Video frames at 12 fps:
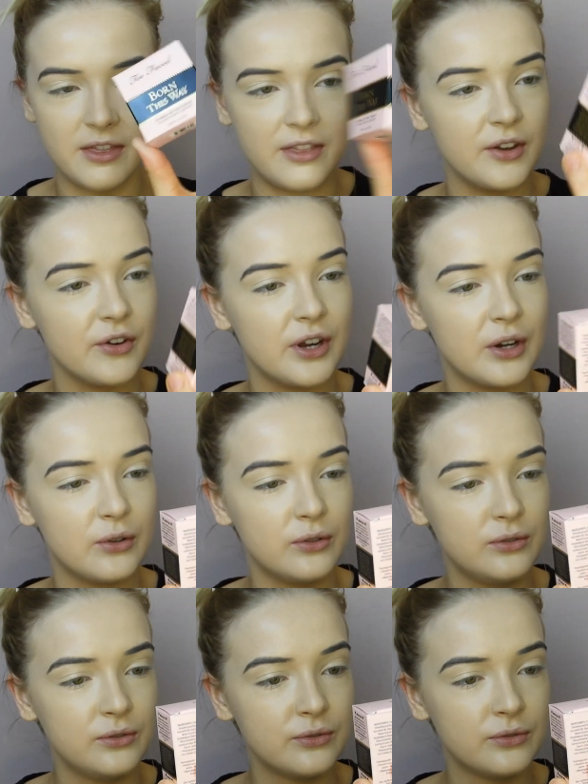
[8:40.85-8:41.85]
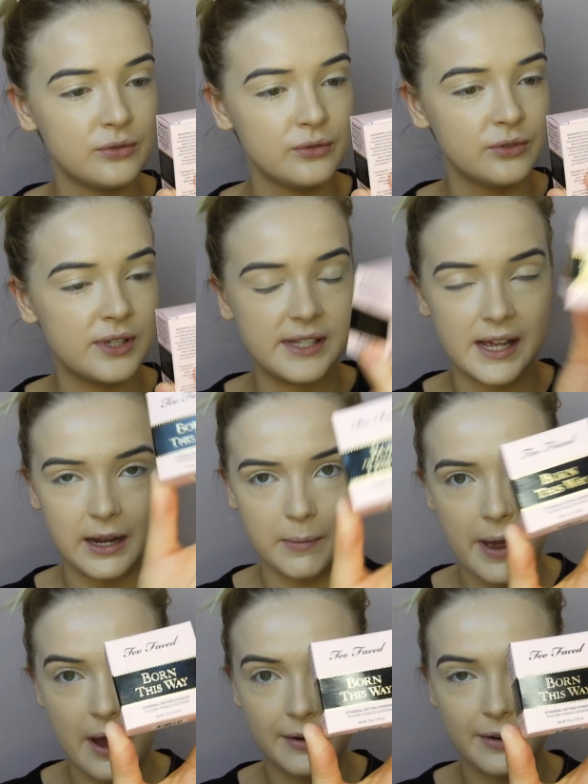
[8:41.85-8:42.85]
Ethereal
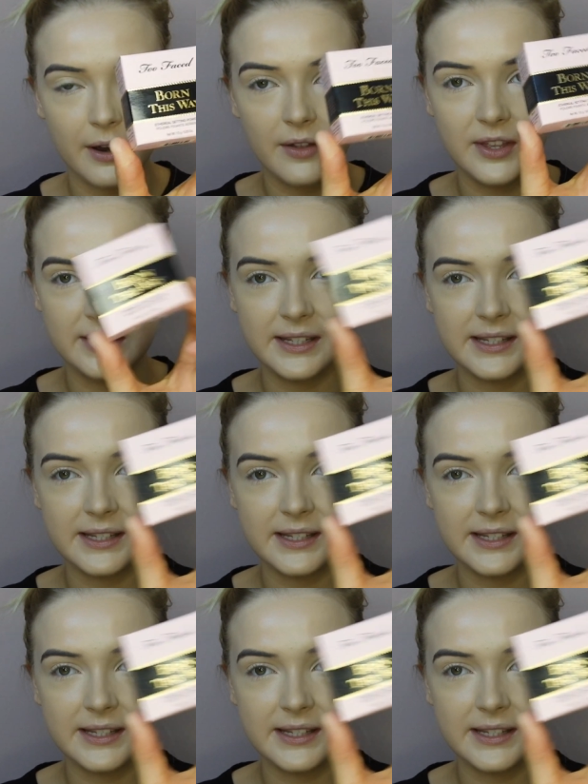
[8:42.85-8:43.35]
Setting Powder.